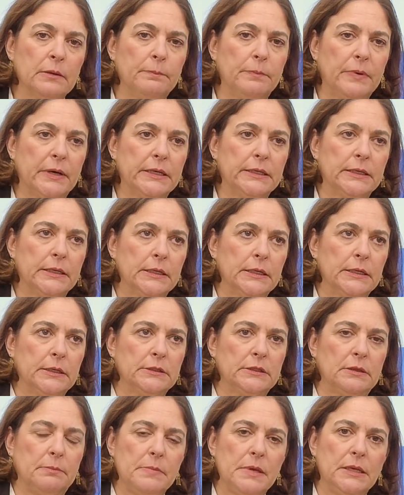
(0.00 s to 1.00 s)
But
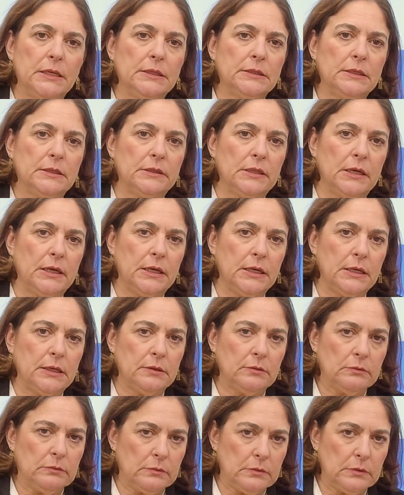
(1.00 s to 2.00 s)
the minute that
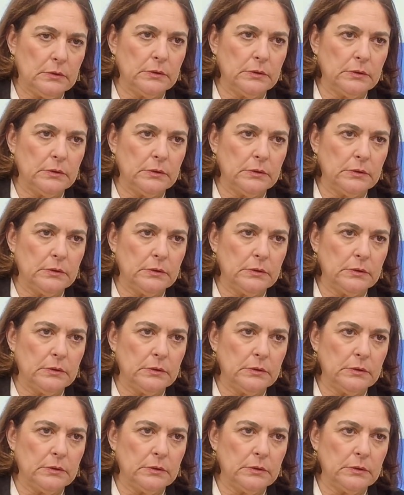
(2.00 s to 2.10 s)
the